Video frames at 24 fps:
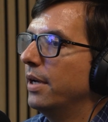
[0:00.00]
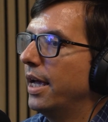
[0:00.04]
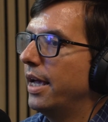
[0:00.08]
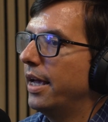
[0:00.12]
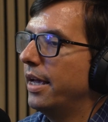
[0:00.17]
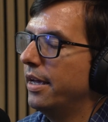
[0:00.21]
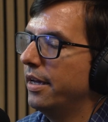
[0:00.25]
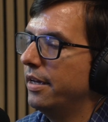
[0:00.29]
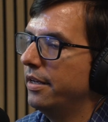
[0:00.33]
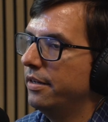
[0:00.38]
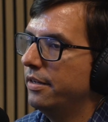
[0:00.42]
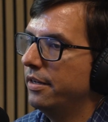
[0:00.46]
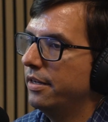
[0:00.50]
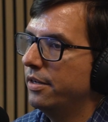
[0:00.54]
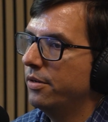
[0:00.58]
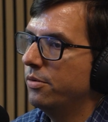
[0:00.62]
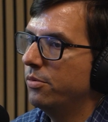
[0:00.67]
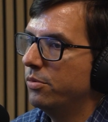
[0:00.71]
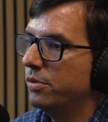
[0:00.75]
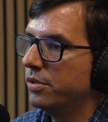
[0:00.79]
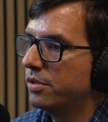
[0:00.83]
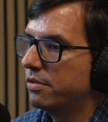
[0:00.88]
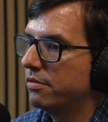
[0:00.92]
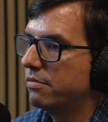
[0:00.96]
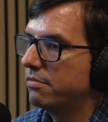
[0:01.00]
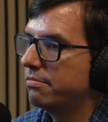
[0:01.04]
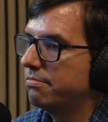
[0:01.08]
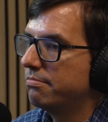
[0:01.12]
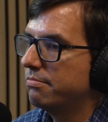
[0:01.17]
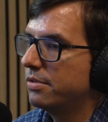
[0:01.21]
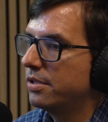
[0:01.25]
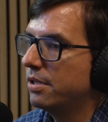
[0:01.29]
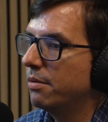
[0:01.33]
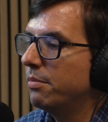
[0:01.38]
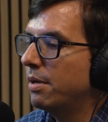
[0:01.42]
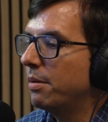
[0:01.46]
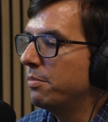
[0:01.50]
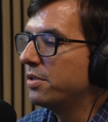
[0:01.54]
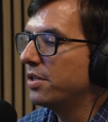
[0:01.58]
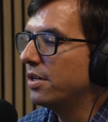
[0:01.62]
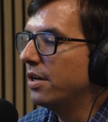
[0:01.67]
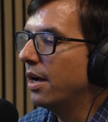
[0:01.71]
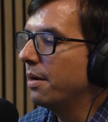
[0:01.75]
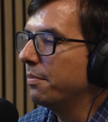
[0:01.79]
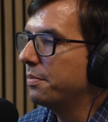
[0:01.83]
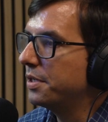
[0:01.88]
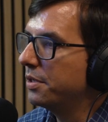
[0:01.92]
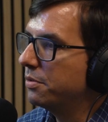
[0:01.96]
And it was sometimes an
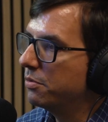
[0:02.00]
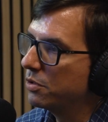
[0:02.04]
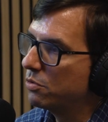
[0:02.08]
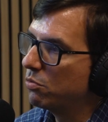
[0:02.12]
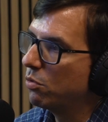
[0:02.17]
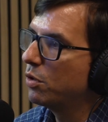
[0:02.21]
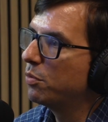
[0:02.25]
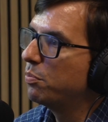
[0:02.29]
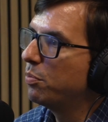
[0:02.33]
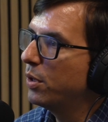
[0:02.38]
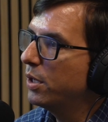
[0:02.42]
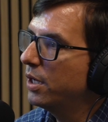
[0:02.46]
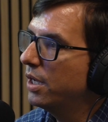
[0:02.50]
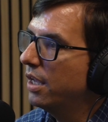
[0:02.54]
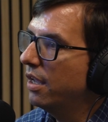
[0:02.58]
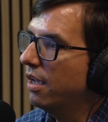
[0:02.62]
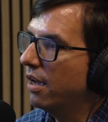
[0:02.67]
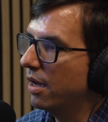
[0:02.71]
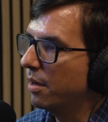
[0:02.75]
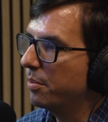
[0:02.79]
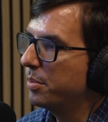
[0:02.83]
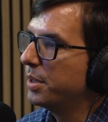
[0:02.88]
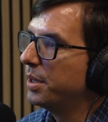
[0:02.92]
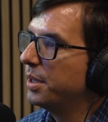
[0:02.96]
option. It was worth bringing up.